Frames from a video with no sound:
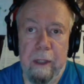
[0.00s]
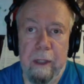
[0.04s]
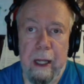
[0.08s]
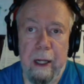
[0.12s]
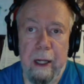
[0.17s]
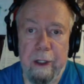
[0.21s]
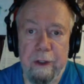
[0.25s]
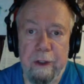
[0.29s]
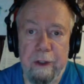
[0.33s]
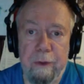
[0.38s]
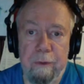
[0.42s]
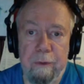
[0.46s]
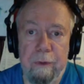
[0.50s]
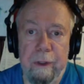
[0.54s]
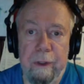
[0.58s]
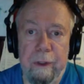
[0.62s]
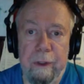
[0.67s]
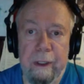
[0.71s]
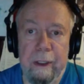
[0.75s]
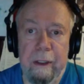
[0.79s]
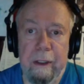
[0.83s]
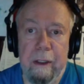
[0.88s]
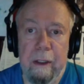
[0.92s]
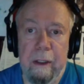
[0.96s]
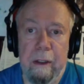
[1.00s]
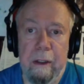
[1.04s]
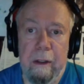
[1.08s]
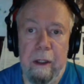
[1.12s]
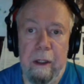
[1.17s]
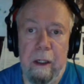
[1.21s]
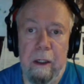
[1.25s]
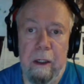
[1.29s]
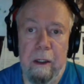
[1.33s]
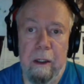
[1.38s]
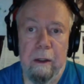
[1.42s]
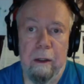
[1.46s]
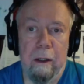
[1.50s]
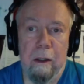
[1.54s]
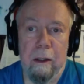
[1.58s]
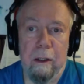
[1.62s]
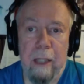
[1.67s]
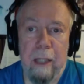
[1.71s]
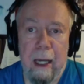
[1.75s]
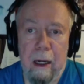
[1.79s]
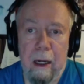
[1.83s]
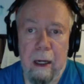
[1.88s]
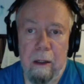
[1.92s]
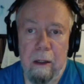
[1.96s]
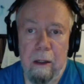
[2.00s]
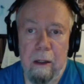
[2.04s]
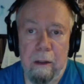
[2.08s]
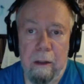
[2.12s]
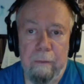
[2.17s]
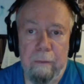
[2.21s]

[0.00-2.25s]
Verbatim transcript: actually uh, allow, uh,